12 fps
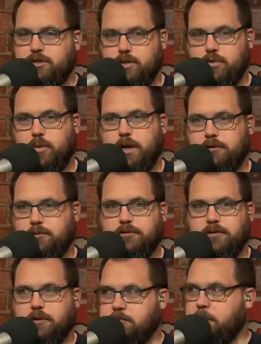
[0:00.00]
two weeks was
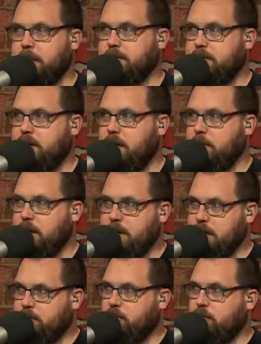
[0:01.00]
the expected timeline.
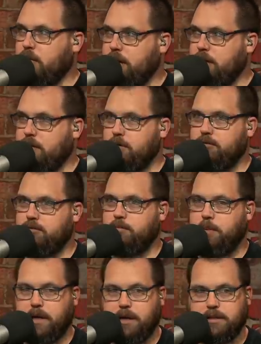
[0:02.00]
That's great news,
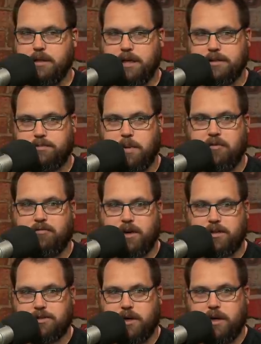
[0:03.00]
but it's it's been
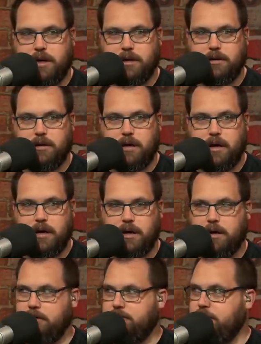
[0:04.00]
frustrating
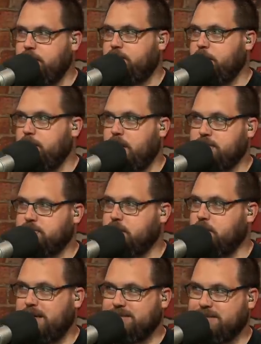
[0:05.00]
uh, if you've been rostering
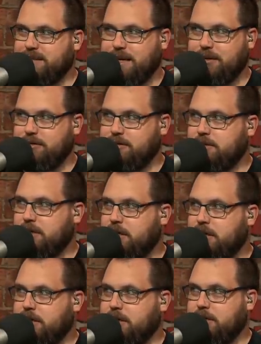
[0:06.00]
Miles Sanders
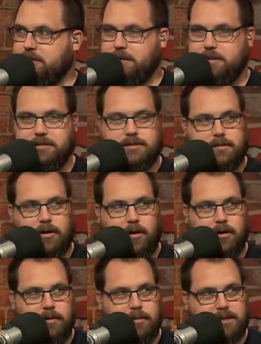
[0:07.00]
because he's
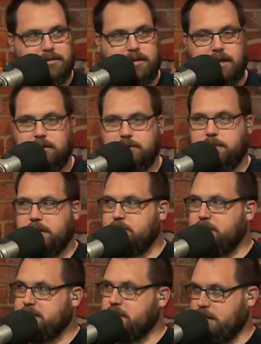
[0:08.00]
already missed and now he's about to
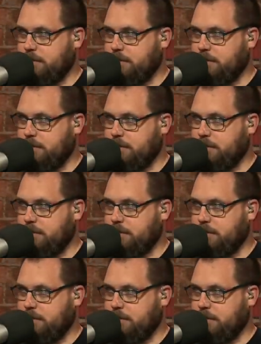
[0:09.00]
miss again.